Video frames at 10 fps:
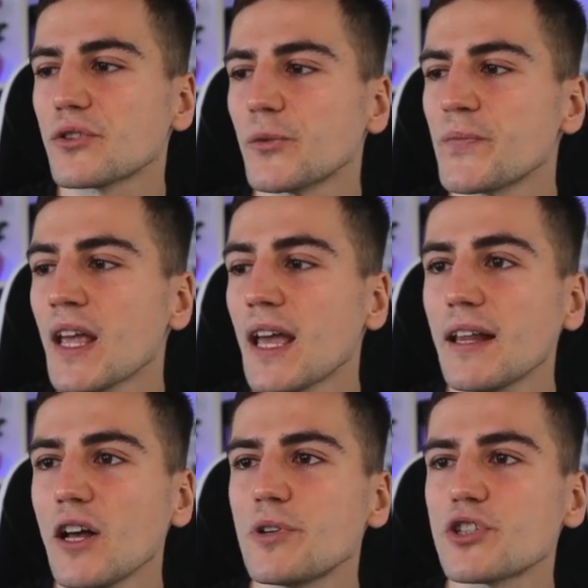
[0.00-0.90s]
And
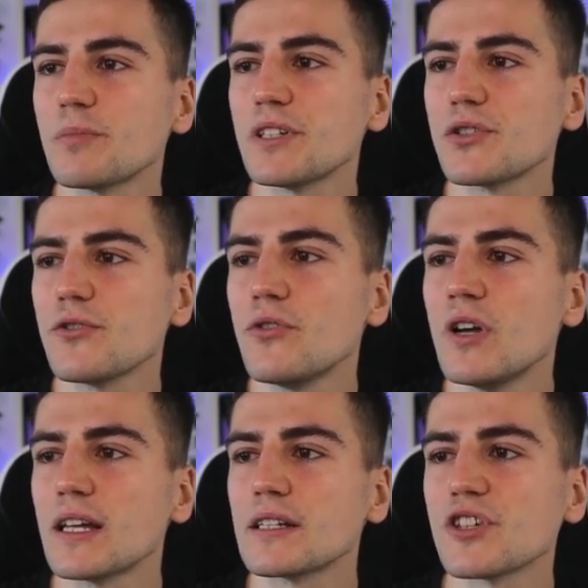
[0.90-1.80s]
now bishop e2,
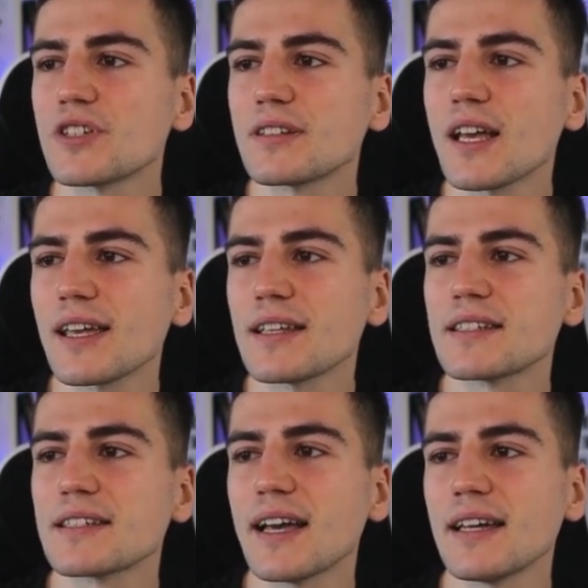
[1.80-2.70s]
just attacking
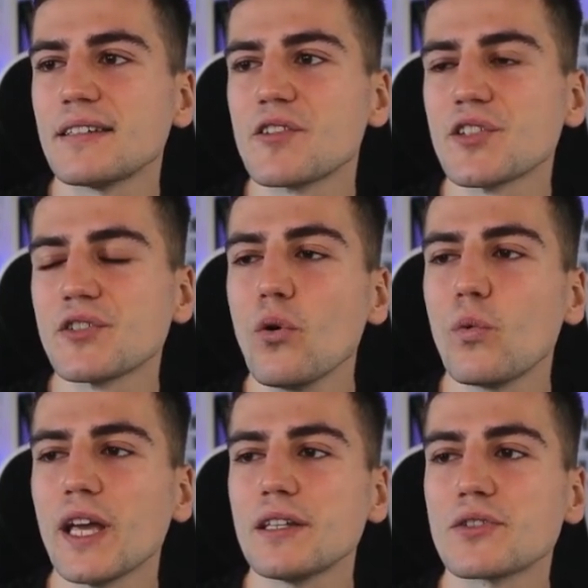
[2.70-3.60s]
this knight. There is no
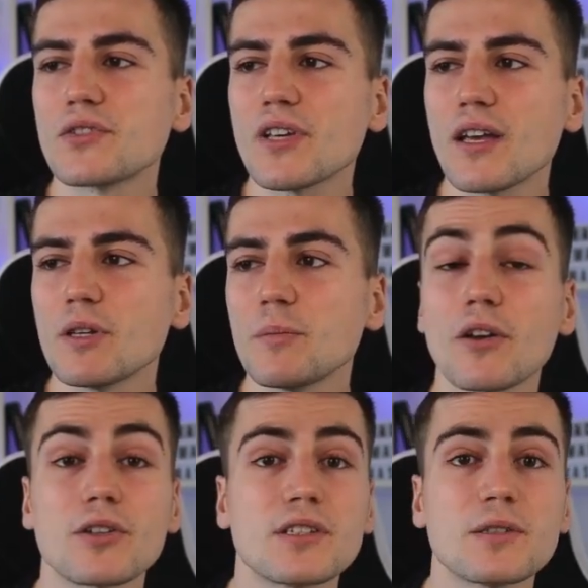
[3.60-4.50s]
way to save it
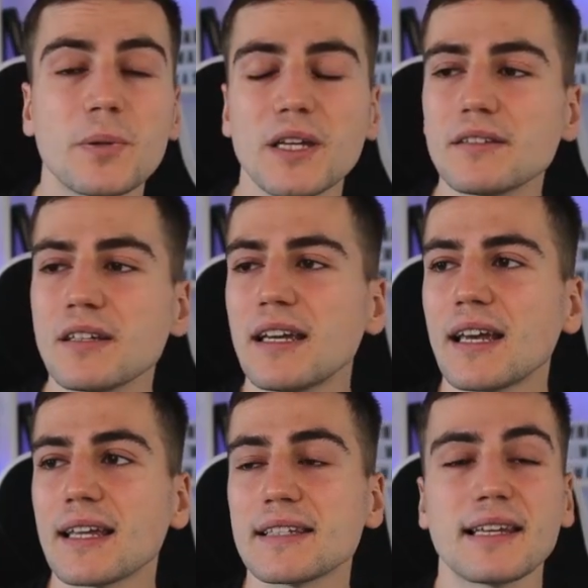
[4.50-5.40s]
because it's pinned,
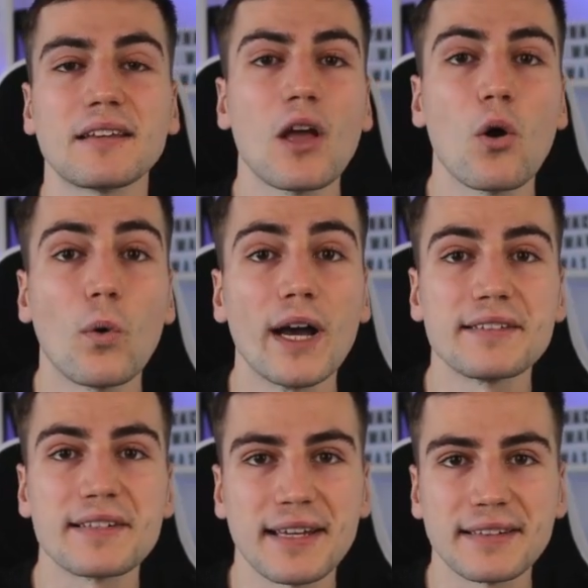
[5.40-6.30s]
and then white resigned